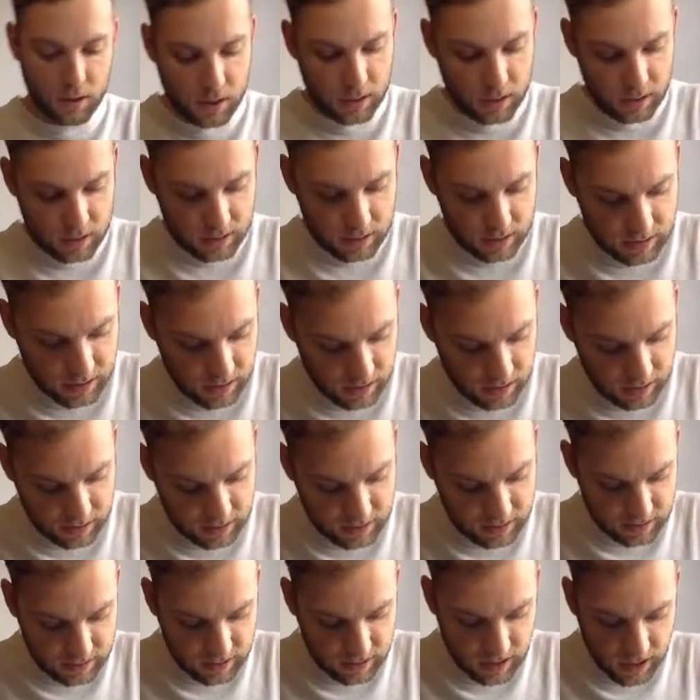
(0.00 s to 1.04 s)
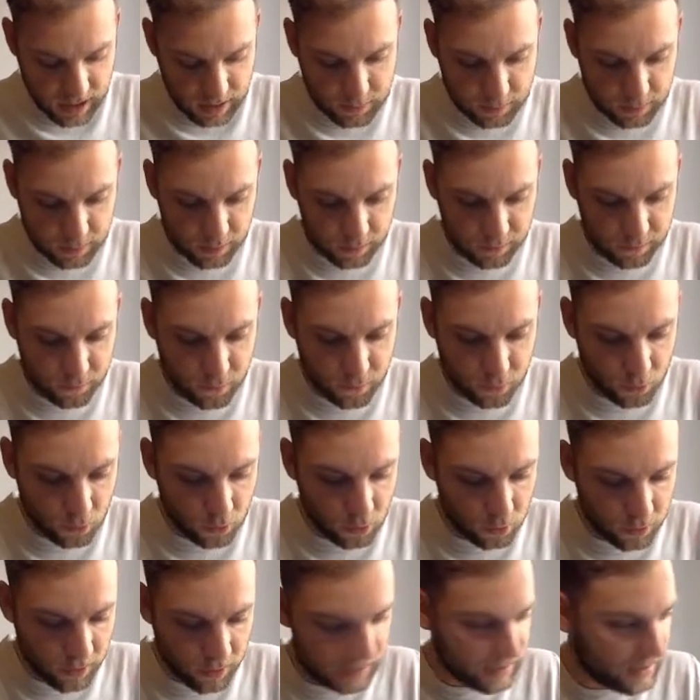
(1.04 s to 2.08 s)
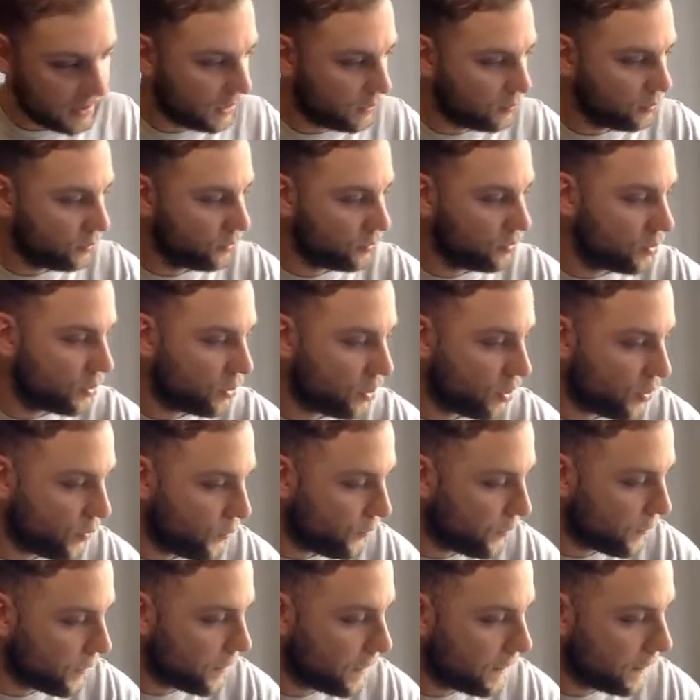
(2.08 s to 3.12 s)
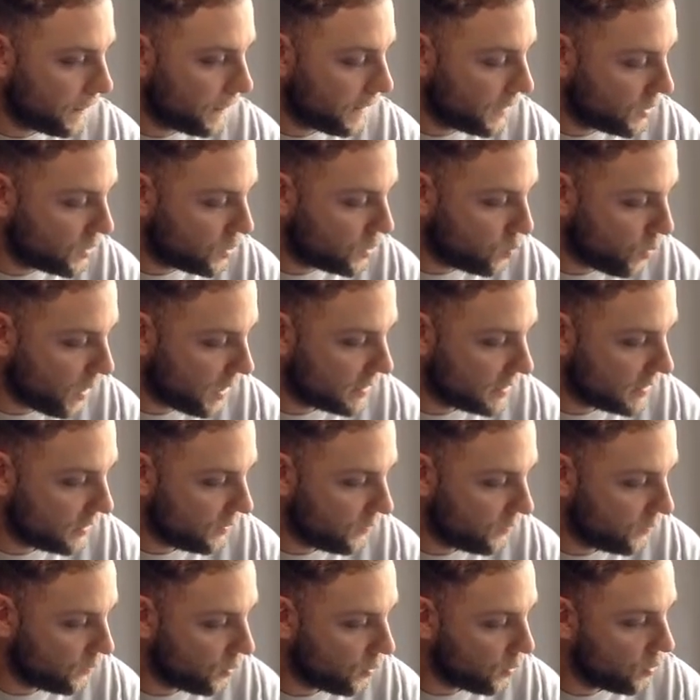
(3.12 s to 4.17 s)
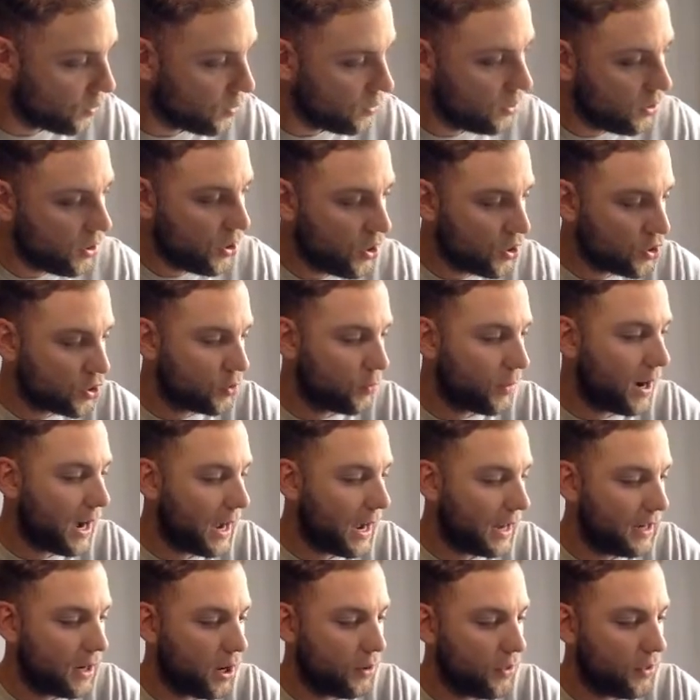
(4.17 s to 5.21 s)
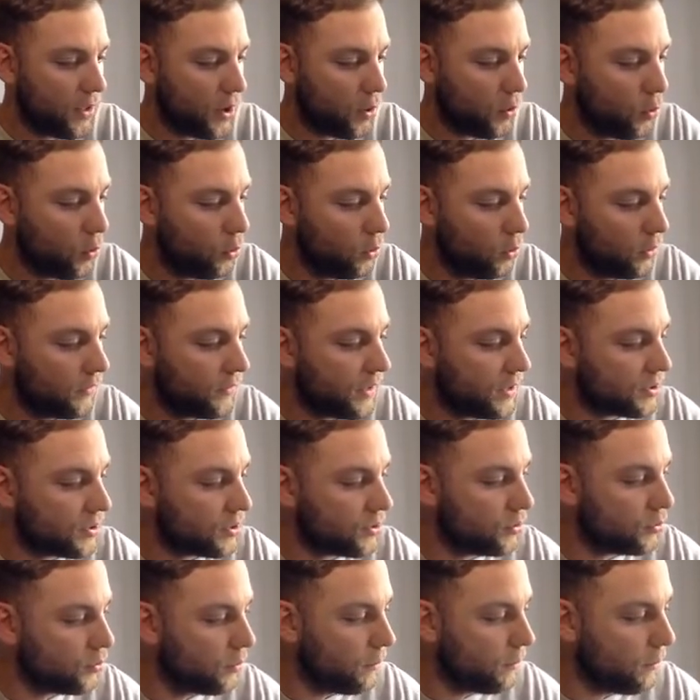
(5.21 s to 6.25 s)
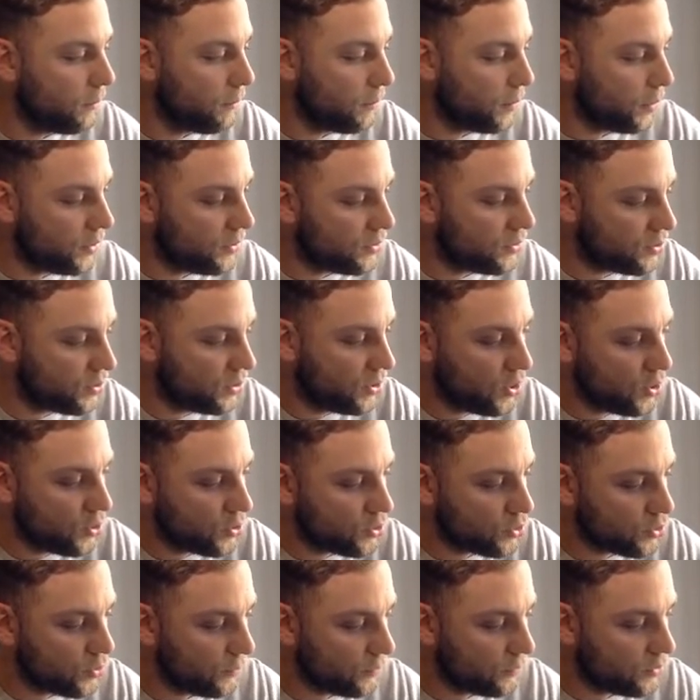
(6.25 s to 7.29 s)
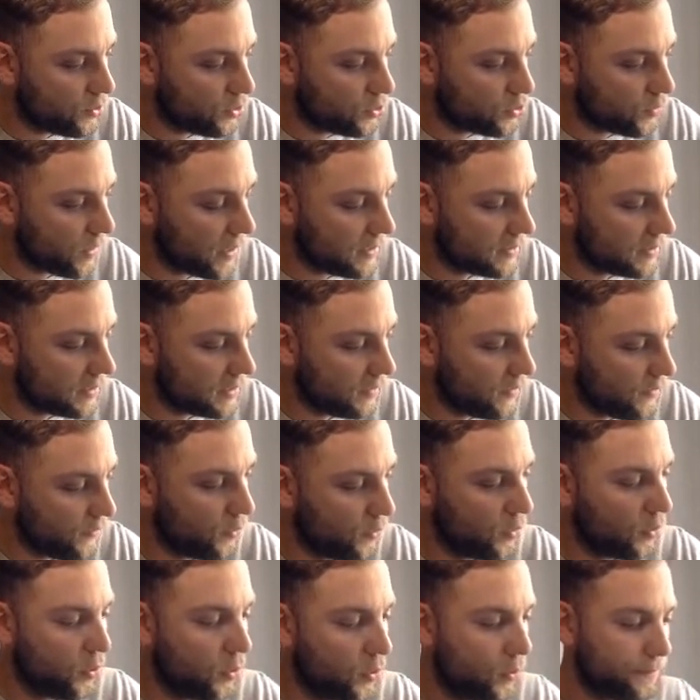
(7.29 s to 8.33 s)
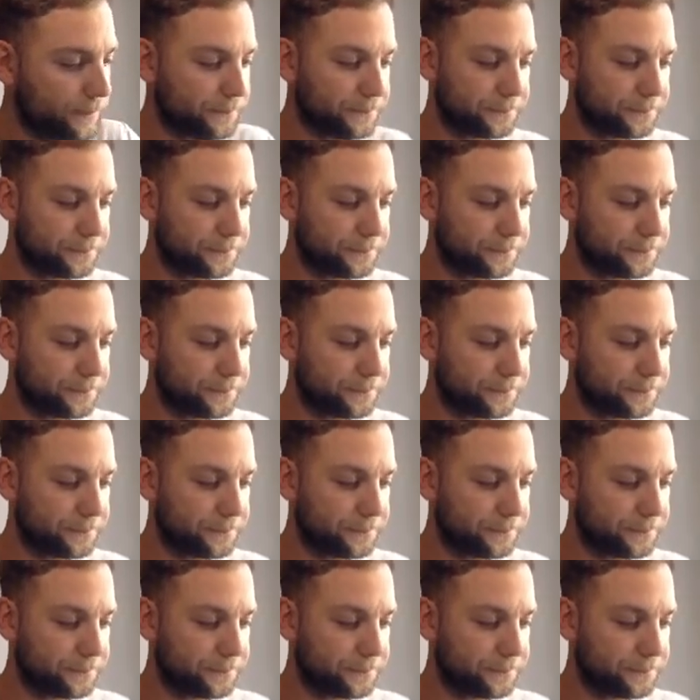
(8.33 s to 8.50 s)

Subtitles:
6 times by 4 is equal to 24. So I know that all of these numbers sum to 24.